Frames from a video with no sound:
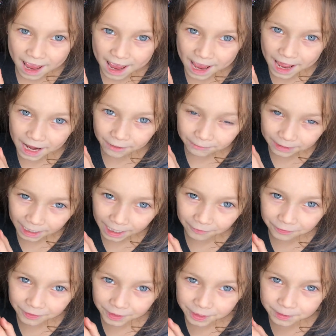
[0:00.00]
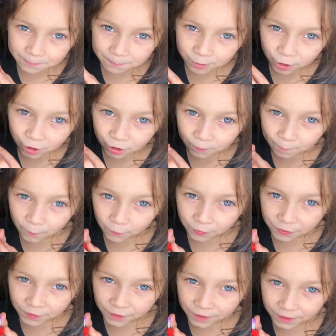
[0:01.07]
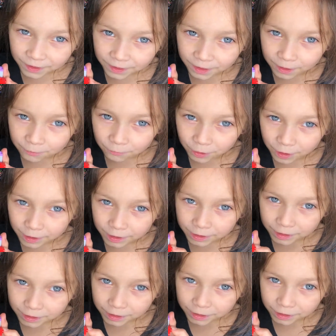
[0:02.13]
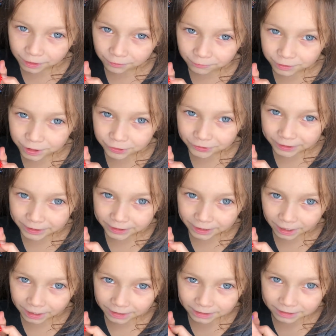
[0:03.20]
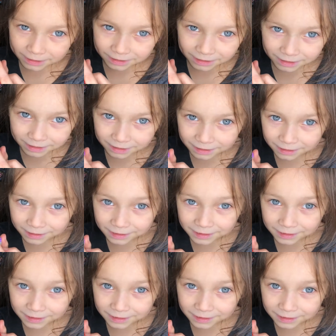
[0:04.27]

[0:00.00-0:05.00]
And we have this purple thing, and right here, which you can guys see.